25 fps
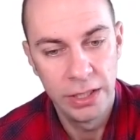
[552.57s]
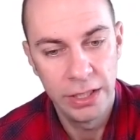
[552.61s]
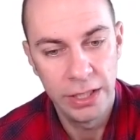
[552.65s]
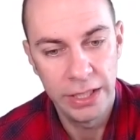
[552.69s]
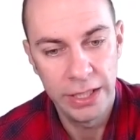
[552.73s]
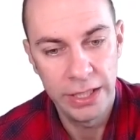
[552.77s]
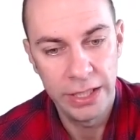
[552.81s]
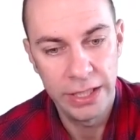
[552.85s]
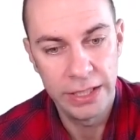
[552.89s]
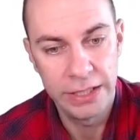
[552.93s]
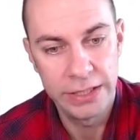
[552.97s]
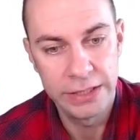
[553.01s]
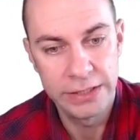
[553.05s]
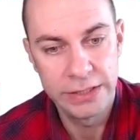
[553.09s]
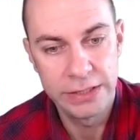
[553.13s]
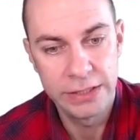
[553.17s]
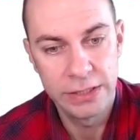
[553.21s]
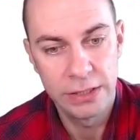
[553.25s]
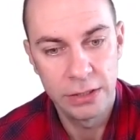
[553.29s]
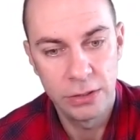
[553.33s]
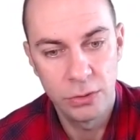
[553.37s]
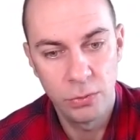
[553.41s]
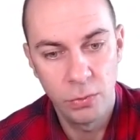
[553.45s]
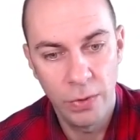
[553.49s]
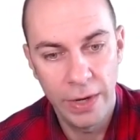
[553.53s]

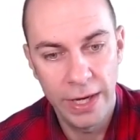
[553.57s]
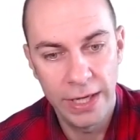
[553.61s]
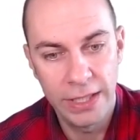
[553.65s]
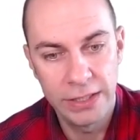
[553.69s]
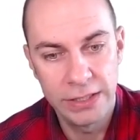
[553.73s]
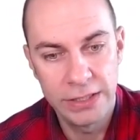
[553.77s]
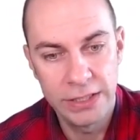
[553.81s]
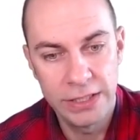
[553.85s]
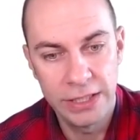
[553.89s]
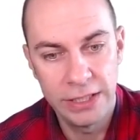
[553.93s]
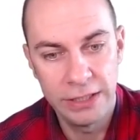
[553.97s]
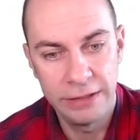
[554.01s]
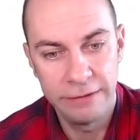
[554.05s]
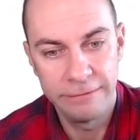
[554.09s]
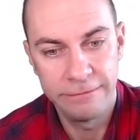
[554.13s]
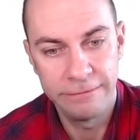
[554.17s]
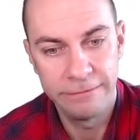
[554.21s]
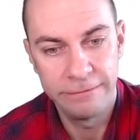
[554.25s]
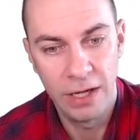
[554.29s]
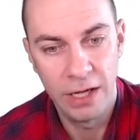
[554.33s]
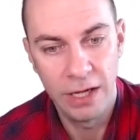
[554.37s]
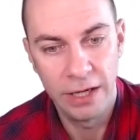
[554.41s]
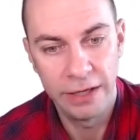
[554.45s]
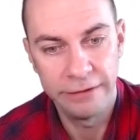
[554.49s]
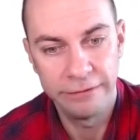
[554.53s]
is
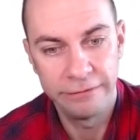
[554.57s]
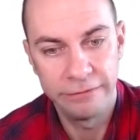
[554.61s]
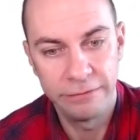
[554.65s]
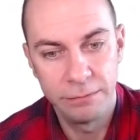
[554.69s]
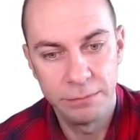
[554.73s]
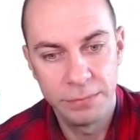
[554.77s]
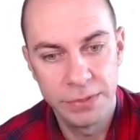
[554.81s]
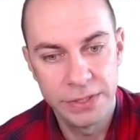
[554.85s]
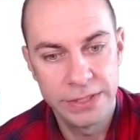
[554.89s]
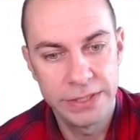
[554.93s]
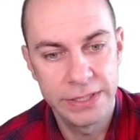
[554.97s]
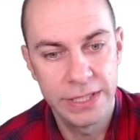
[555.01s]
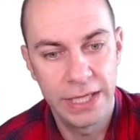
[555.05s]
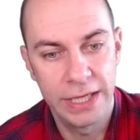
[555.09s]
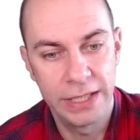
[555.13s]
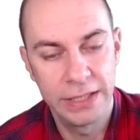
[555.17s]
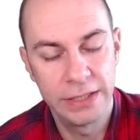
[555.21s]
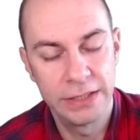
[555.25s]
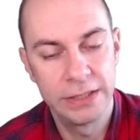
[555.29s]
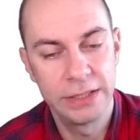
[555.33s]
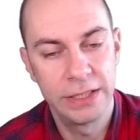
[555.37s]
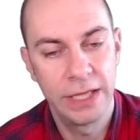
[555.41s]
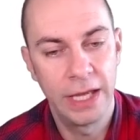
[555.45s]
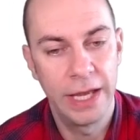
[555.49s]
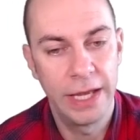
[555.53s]

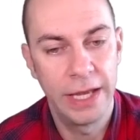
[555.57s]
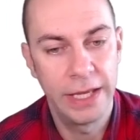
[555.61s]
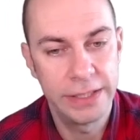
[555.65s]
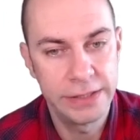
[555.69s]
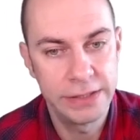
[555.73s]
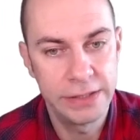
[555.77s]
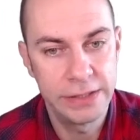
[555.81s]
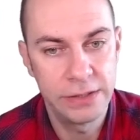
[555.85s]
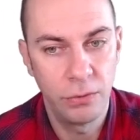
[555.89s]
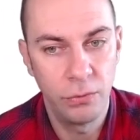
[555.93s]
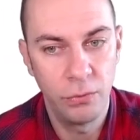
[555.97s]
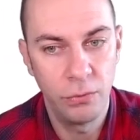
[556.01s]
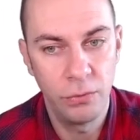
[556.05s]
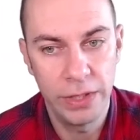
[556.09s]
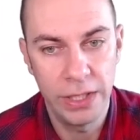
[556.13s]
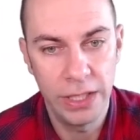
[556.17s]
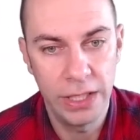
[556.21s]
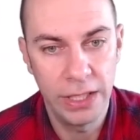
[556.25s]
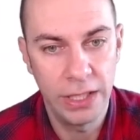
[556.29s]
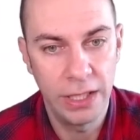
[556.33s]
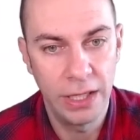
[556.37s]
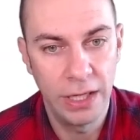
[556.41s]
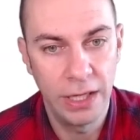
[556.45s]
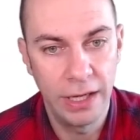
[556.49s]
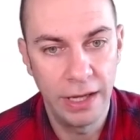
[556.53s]
25%, as
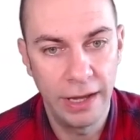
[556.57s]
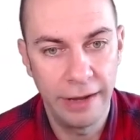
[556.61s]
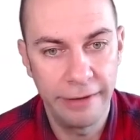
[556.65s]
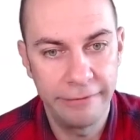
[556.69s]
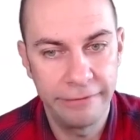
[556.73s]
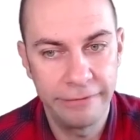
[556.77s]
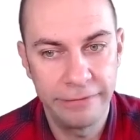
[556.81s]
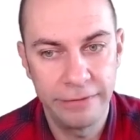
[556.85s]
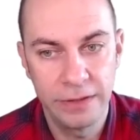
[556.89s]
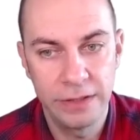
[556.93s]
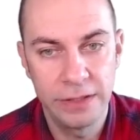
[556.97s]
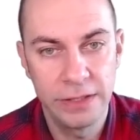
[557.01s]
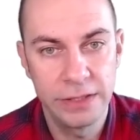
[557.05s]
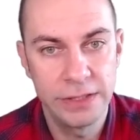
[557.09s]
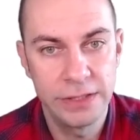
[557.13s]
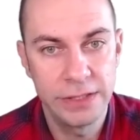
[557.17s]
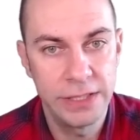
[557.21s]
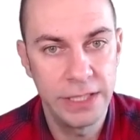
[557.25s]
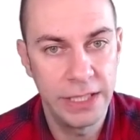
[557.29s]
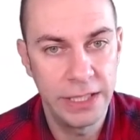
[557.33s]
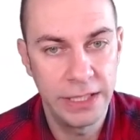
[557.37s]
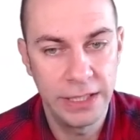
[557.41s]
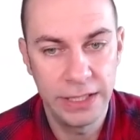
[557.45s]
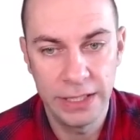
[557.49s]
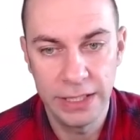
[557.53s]
we have
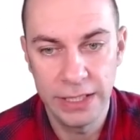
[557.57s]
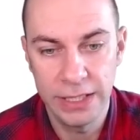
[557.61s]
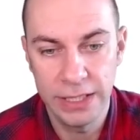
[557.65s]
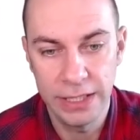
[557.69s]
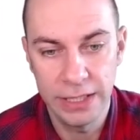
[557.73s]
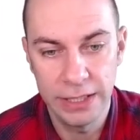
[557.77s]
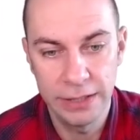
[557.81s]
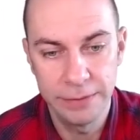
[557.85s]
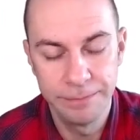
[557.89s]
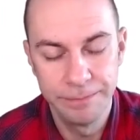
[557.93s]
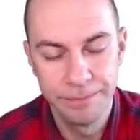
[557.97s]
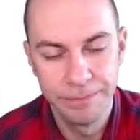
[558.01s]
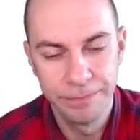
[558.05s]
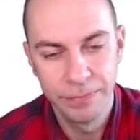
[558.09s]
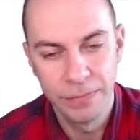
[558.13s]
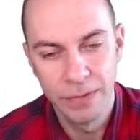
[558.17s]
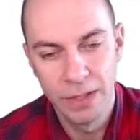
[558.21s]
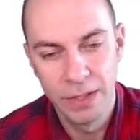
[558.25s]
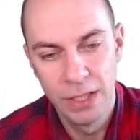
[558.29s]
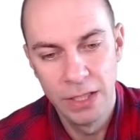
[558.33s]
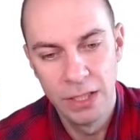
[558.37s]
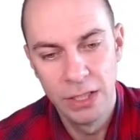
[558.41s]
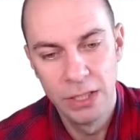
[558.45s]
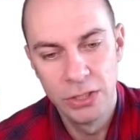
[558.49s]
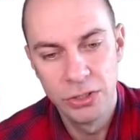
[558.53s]
seen here.
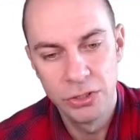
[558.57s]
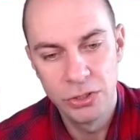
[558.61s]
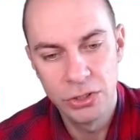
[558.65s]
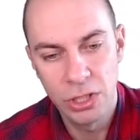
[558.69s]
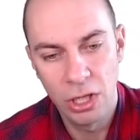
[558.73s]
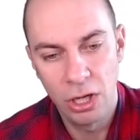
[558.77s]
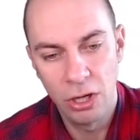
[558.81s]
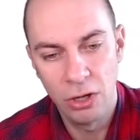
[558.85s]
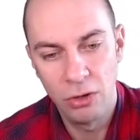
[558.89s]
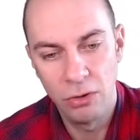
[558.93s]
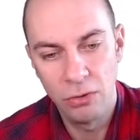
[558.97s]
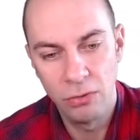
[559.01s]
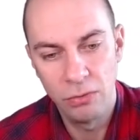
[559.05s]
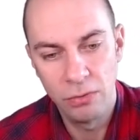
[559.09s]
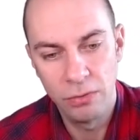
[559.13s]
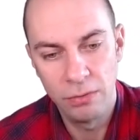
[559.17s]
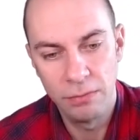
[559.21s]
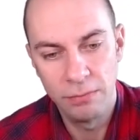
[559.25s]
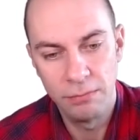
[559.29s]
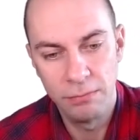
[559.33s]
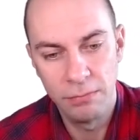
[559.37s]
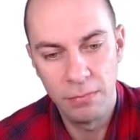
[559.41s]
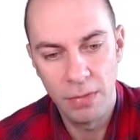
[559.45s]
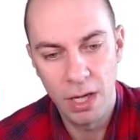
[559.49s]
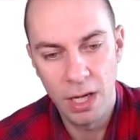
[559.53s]
So
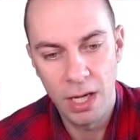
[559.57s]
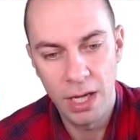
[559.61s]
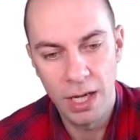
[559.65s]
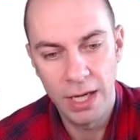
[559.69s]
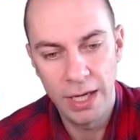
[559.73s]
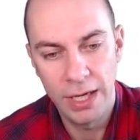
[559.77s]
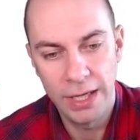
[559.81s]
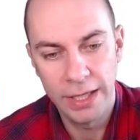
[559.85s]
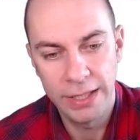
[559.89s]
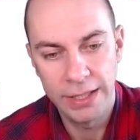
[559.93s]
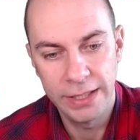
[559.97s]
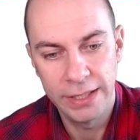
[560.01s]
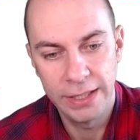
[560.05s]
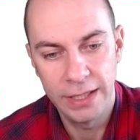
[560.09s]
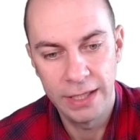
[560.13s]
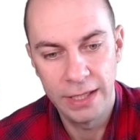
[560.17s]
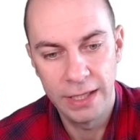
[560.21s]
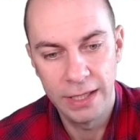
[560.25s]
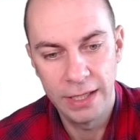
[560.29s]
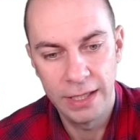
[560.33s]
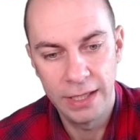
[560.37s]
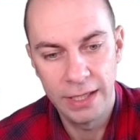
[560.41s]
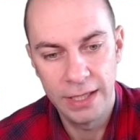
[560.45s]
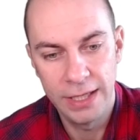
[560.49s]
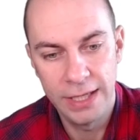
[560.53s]
my
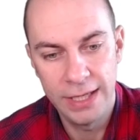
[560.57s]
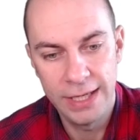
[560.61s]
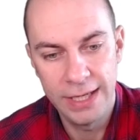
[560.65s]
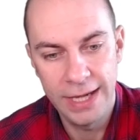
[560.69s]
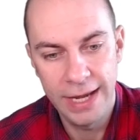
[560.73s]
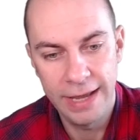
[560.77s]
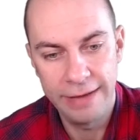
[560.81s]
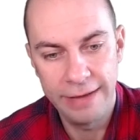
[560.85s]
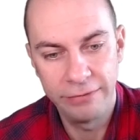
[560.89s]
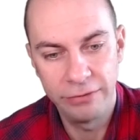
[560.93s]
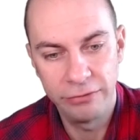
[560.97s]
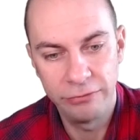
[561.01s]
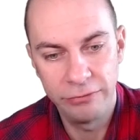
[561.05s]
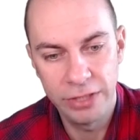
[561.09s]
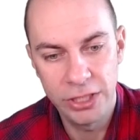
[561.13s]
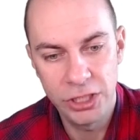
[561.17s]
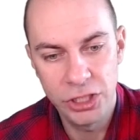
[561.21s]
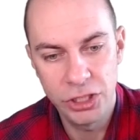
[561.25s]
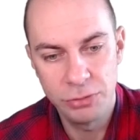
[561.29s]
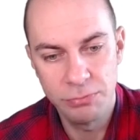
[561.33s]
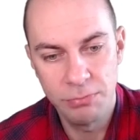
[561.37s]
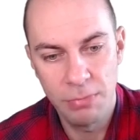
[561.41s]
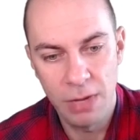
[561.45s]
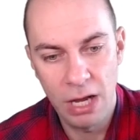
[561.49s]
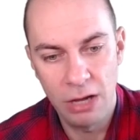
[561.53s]

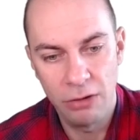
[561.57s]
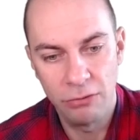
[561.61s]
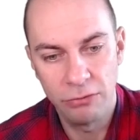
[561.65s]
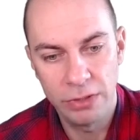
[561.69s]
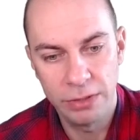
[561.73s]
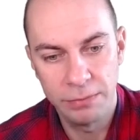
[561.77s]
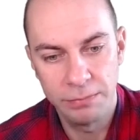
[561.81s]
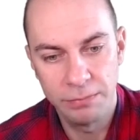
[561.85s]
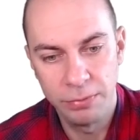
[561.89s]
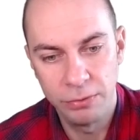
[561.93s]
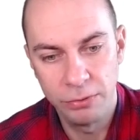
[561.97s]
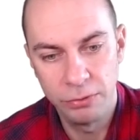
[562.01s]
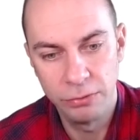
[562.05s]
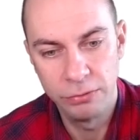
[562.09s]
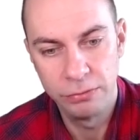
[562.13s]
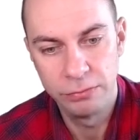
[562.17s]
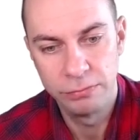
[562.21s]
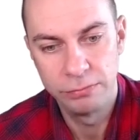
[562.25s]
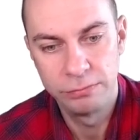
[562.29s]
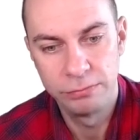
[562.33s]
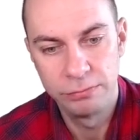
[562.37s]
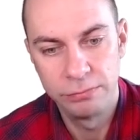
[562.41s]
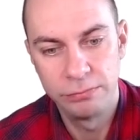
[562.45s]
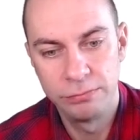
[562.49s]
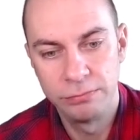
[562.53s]
leverage multiple,
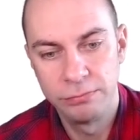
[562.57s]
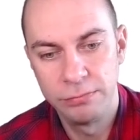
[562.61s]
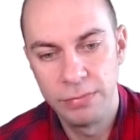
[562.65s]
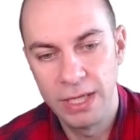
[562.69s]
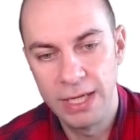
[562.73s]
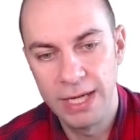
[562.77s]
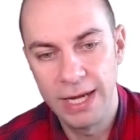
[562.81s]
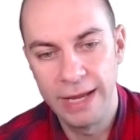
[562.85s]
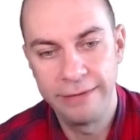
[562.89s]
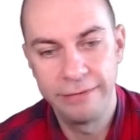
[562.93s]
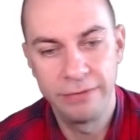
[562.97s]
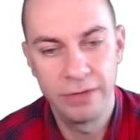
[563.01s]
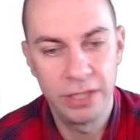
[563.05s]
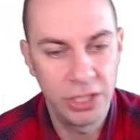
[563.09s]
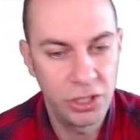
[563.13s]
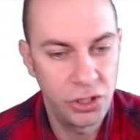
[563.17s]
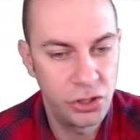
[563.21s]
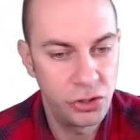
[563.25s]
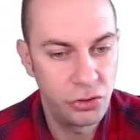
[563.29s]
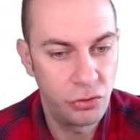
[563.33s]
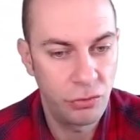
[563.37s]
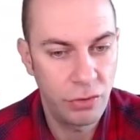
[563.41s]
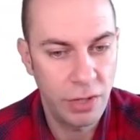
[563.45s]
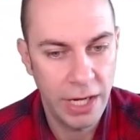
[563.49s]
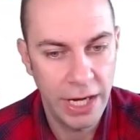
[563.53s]
my leverage
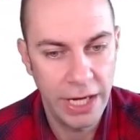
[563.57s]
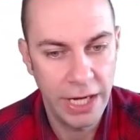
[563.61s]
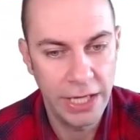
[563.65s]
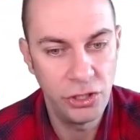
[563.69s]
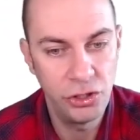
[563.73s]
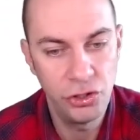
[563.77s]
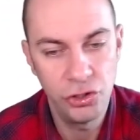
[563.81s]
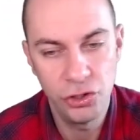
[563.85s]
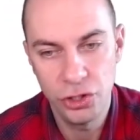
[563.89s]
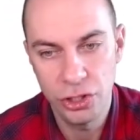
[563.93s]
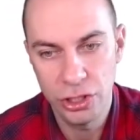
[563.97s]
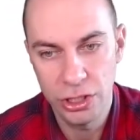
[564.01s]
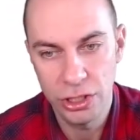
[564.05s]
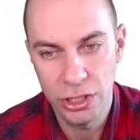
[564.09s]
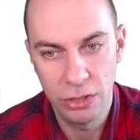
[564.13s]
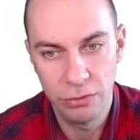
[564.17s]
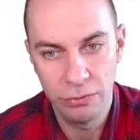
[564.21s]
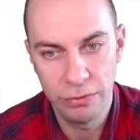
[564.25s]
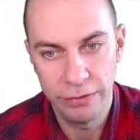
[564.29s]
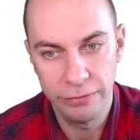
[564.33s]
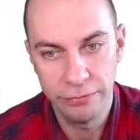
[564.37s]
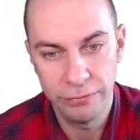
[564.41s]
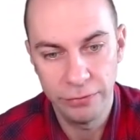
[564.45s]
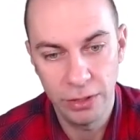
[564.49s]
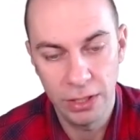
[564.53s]
ratio,
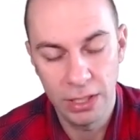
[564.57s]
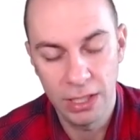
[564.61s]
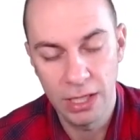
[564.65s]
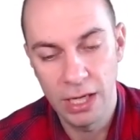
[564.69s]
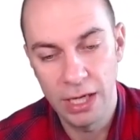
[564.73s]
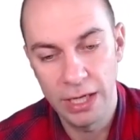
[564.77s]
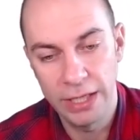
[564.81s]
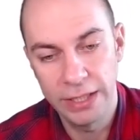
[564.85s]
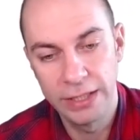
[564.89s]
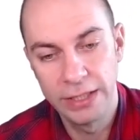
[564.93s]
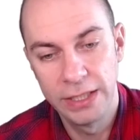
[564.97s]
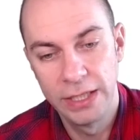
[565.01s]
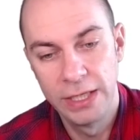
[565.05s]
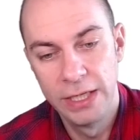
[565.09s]
if you like,